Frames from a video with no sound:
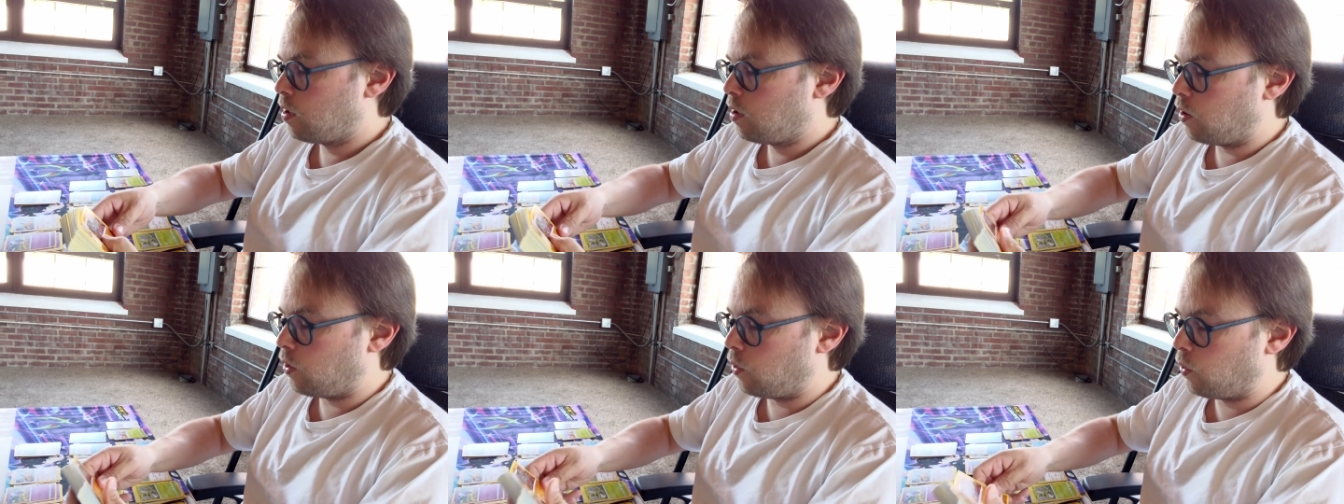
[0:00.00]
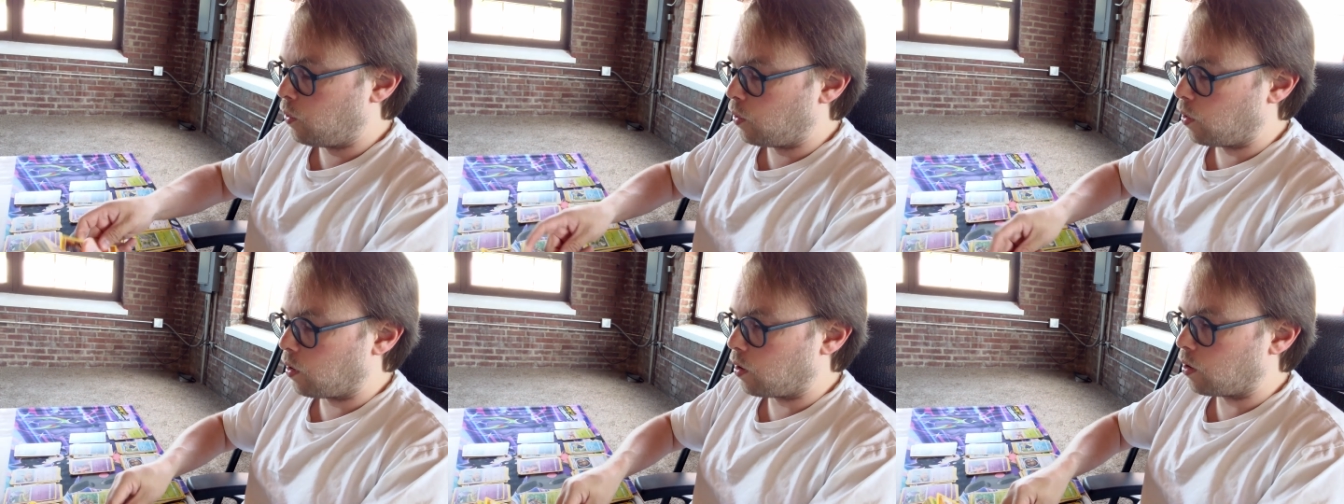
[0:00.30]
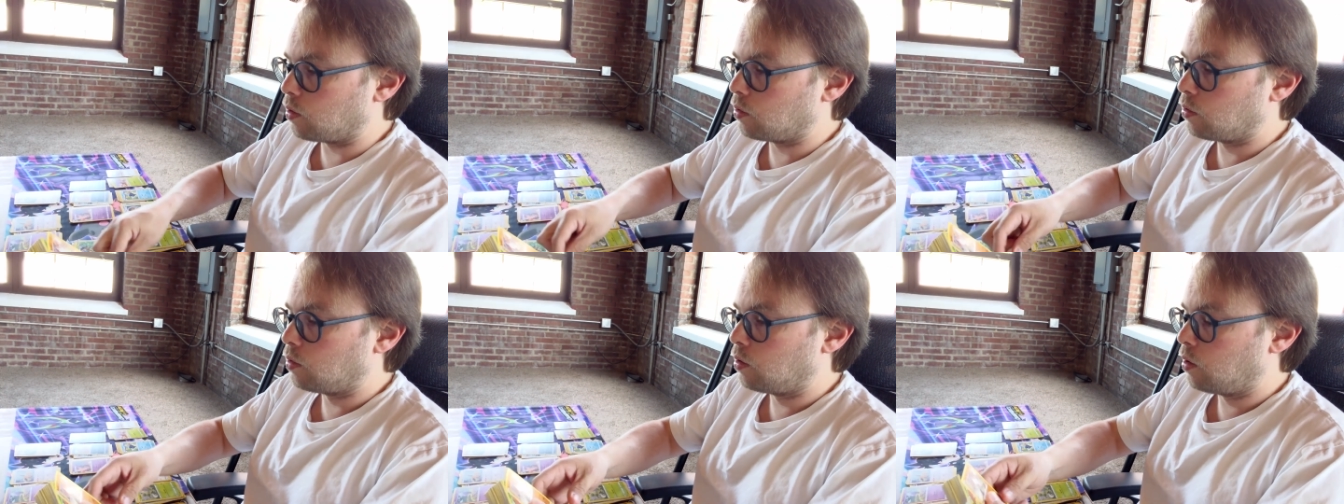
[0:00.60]
or
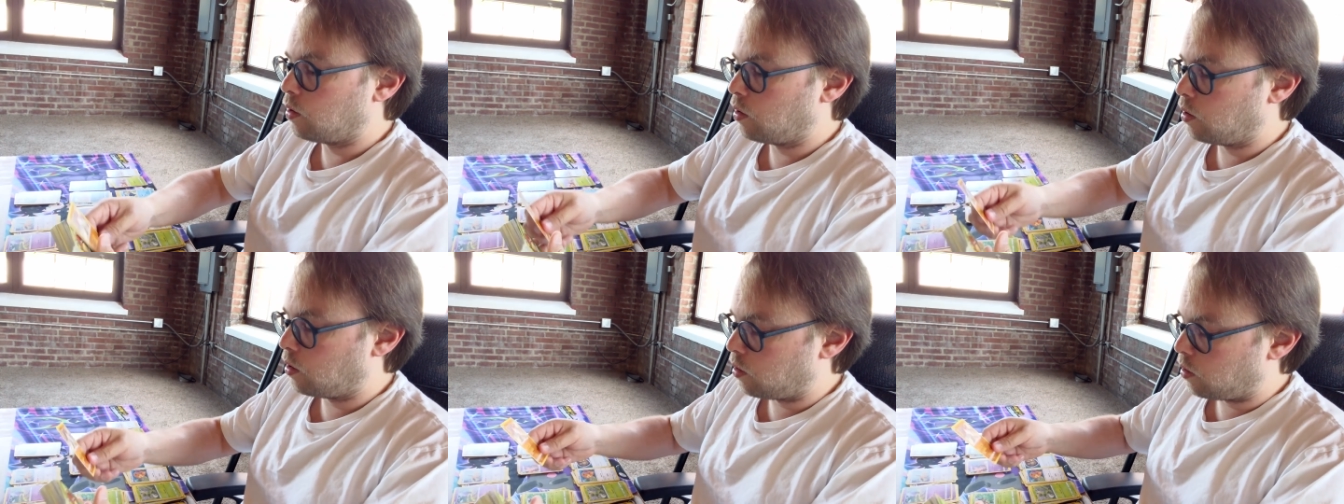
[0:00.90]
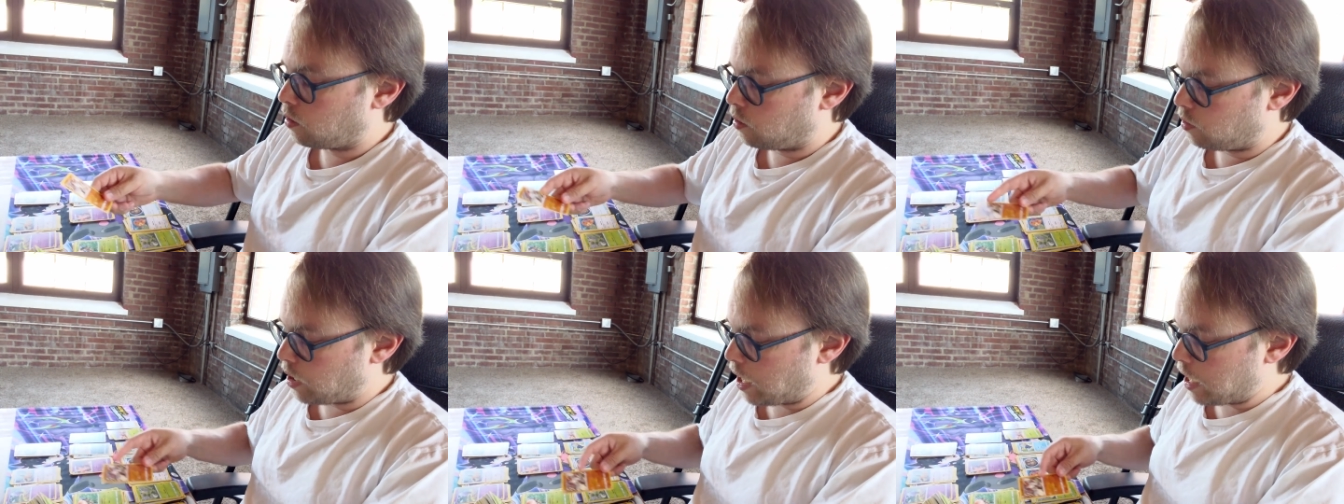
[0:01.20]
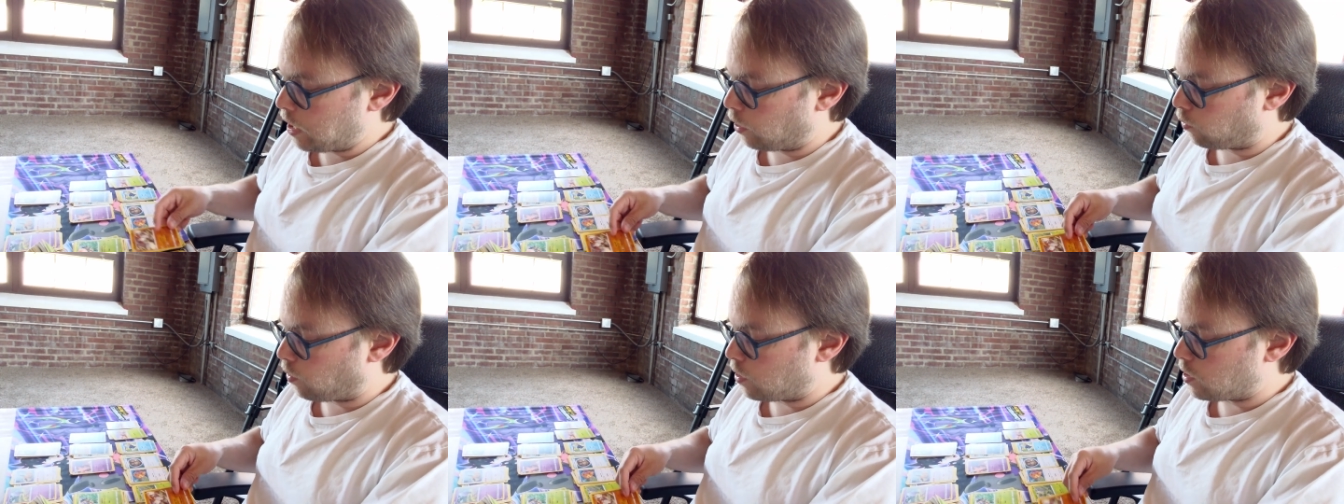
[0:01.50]

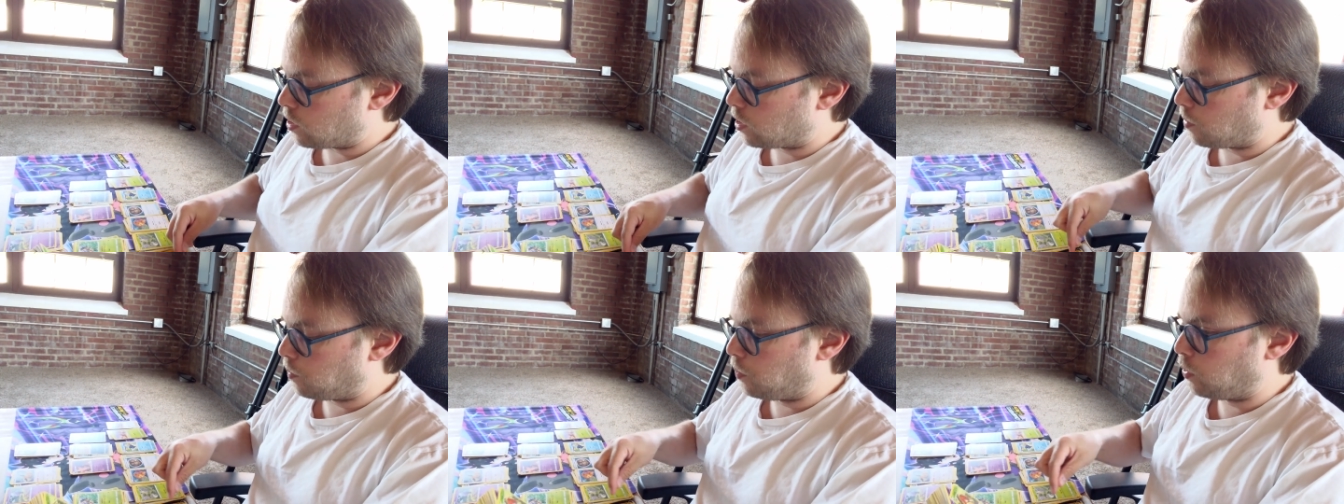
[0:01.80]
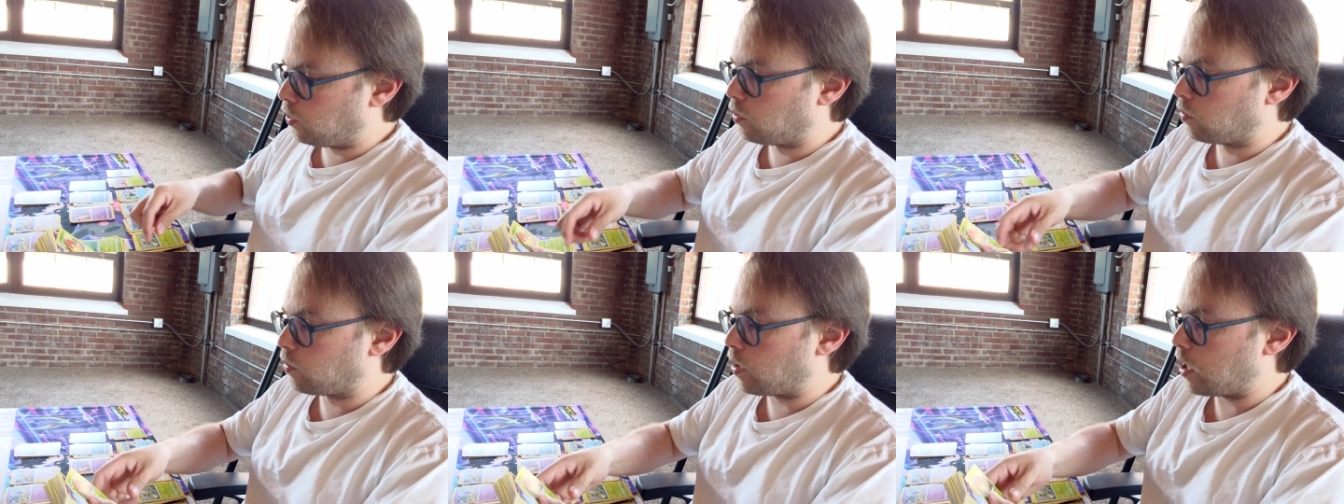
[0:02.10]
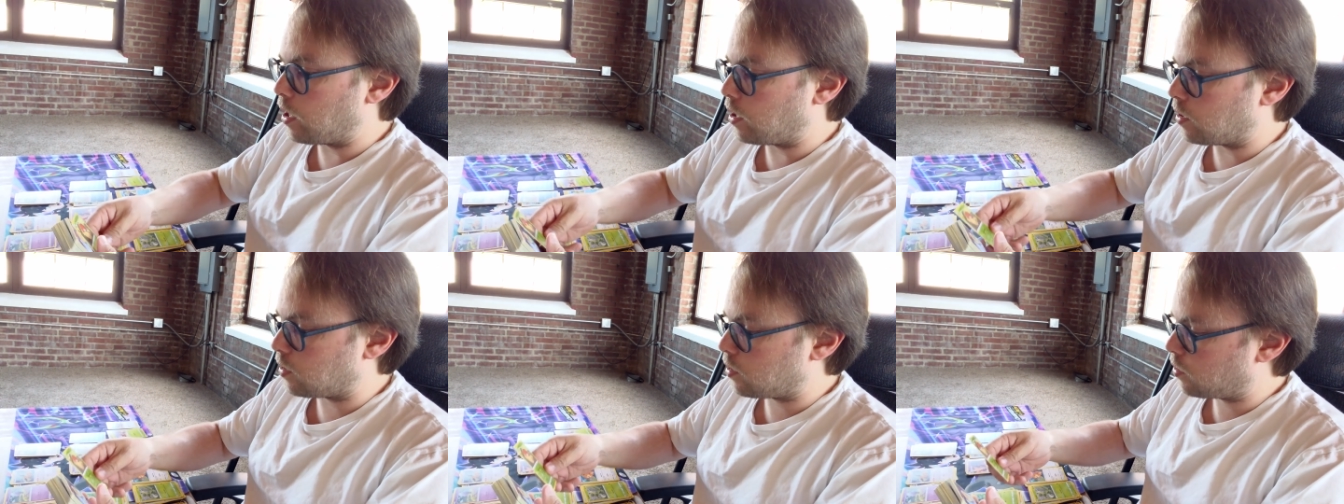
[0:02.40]
increase the pull
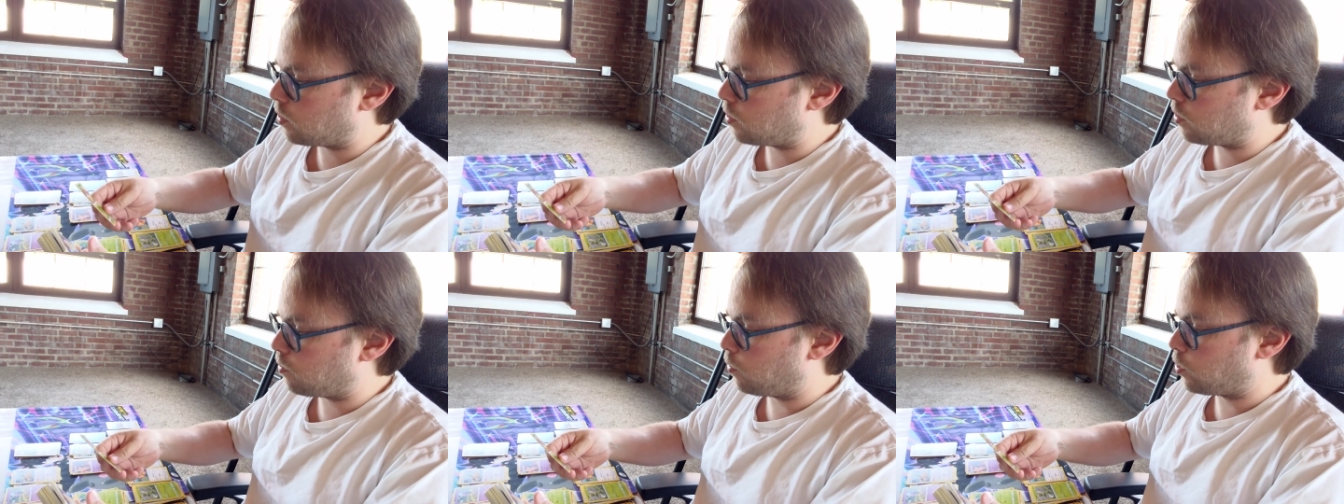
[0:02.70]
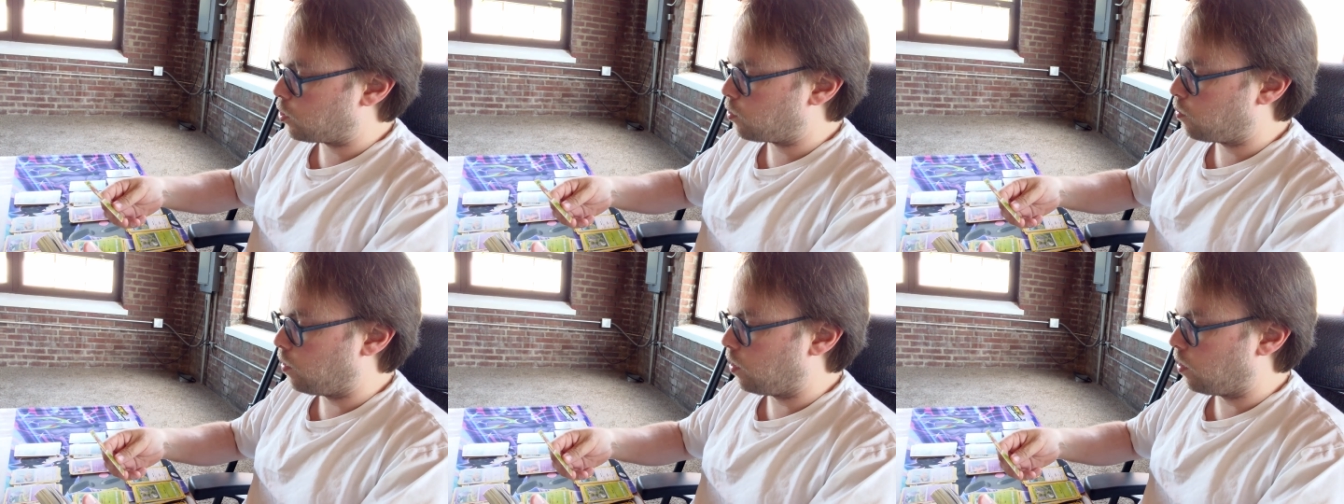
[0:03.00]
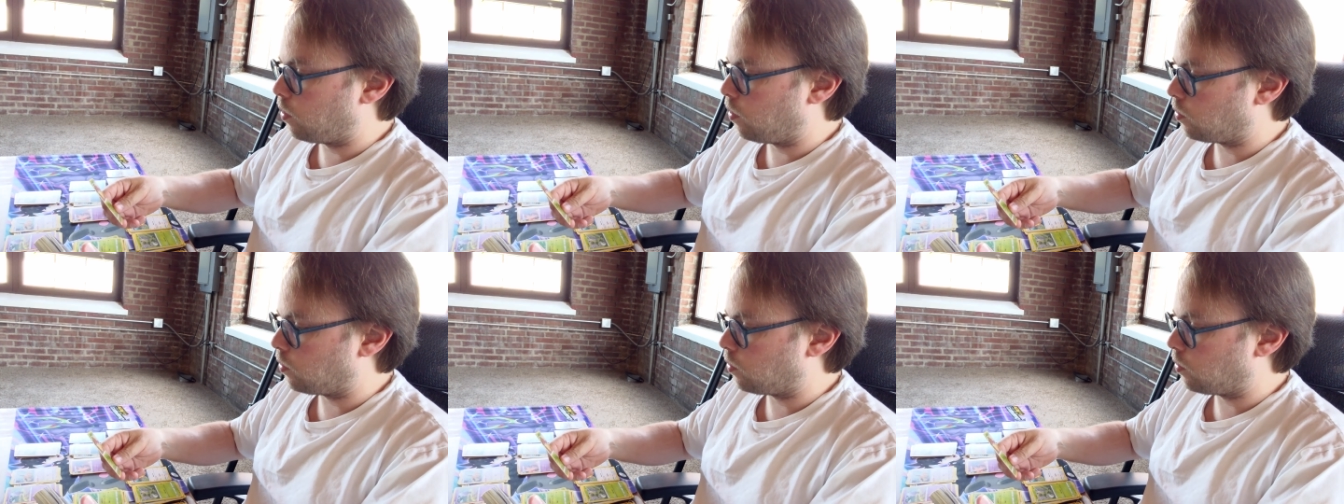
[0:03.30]
rates, which will